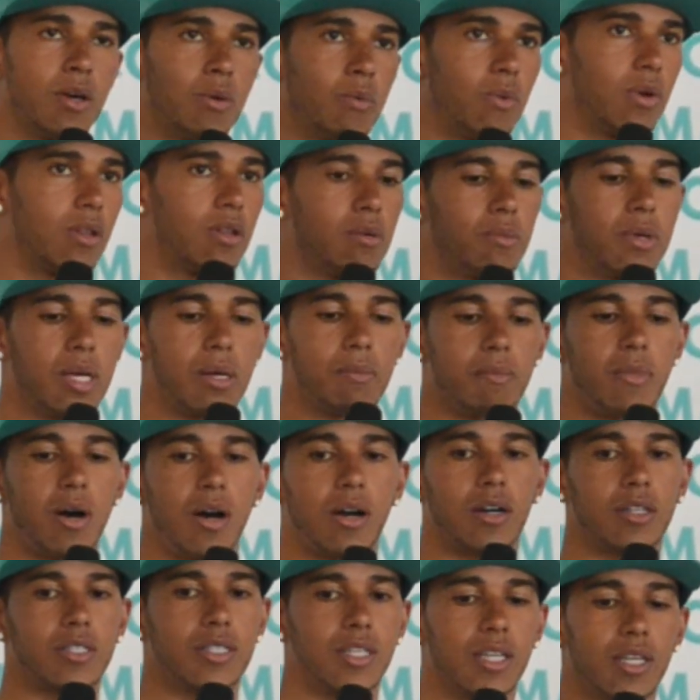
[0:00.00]
whether it be in
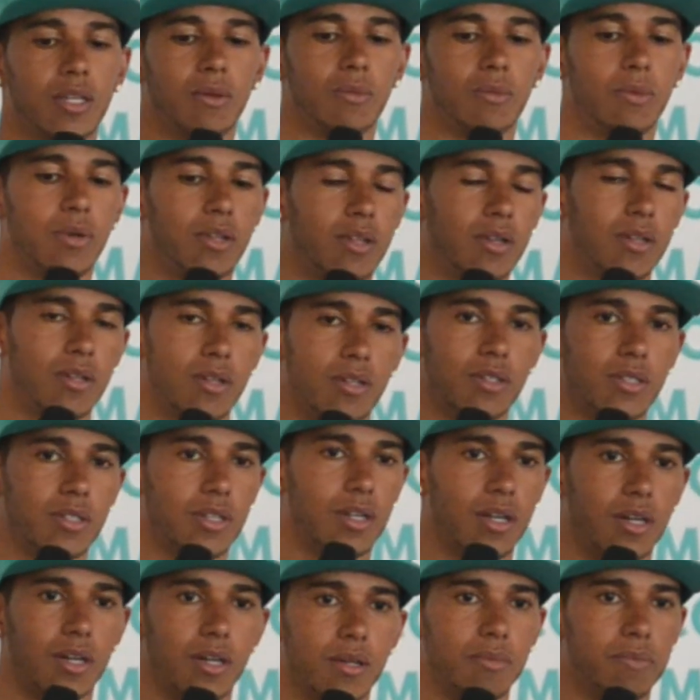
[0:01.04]
marketing, whether it
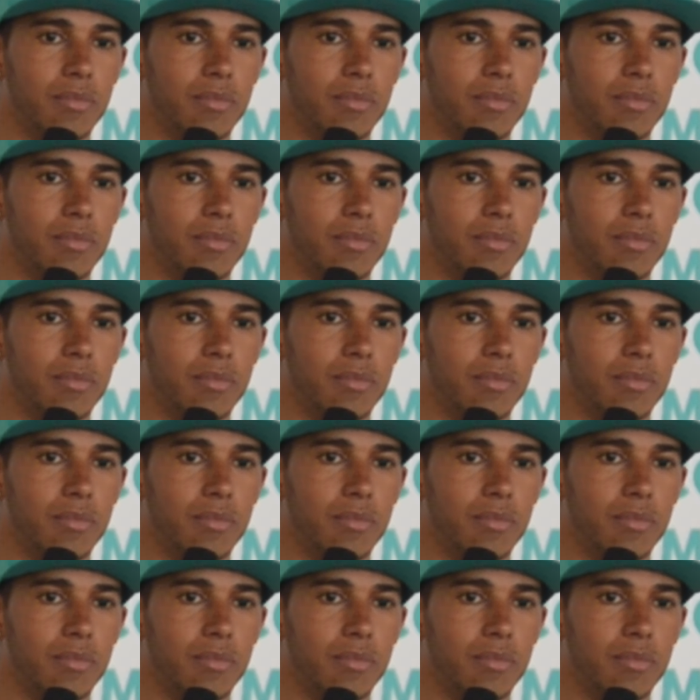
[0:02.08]
uh,